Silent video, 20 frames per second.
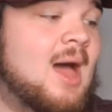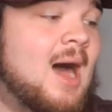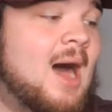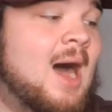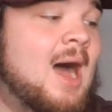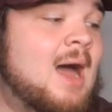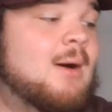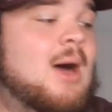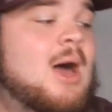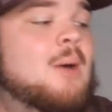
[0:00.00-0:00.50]

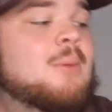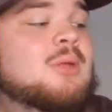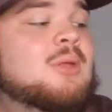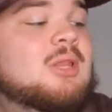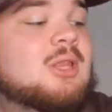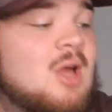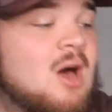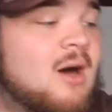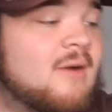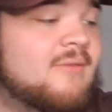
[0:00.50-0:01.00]
I would
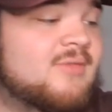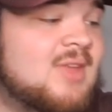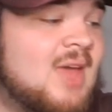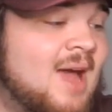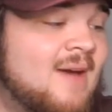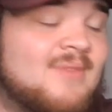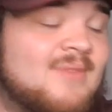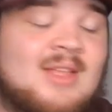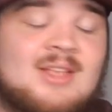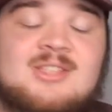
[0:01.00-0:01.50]
love to
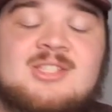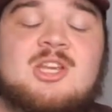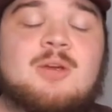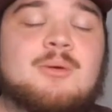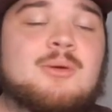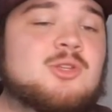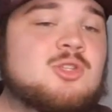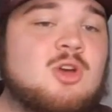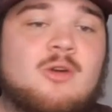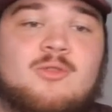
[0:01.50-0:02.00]
have that
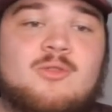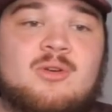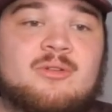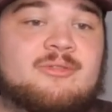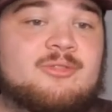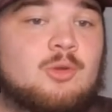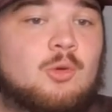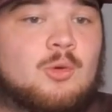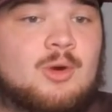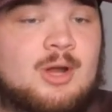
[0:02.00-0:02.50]
series over at
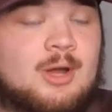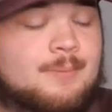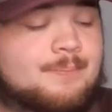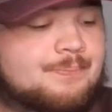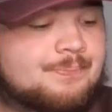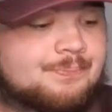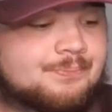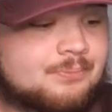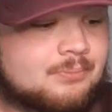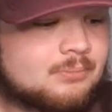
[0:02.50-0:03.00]
Florida,
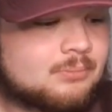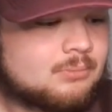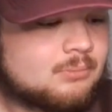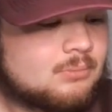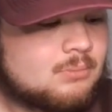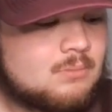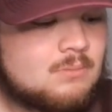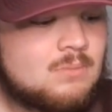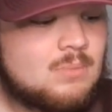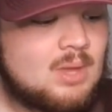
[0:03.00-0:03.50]

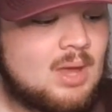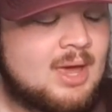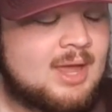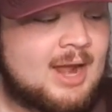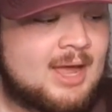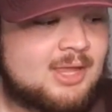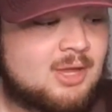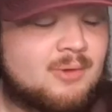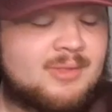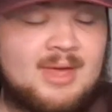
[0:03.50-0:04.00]
and
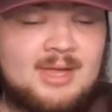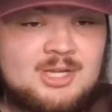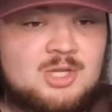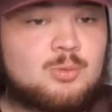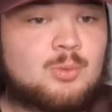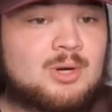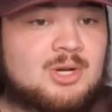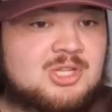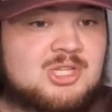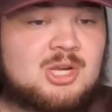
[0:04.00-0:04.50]
I know they just
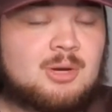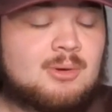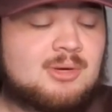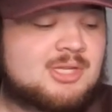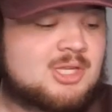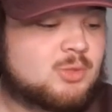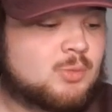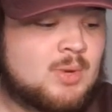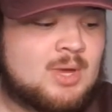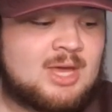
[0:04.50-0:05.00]
won a series
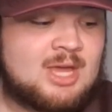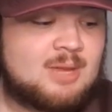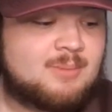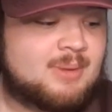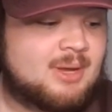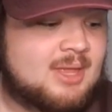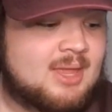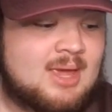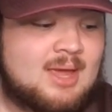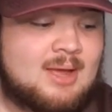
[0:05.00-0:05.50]
this weekend,
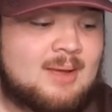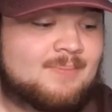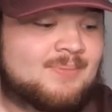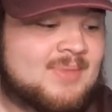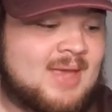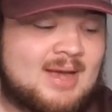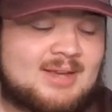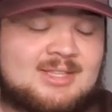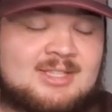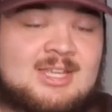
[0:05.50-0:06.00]
but
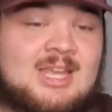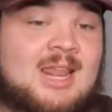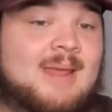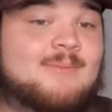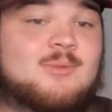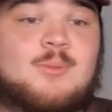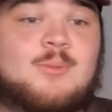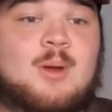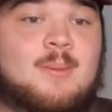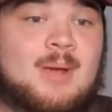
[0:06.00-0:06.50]
Texas
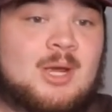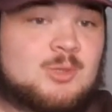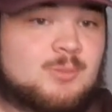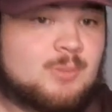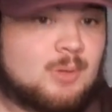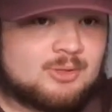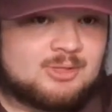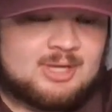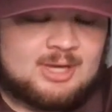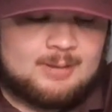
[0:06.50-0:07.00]
A&M's a better
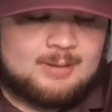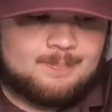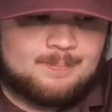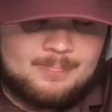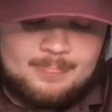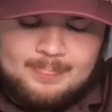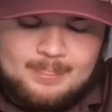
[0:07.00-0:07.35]
baseball team.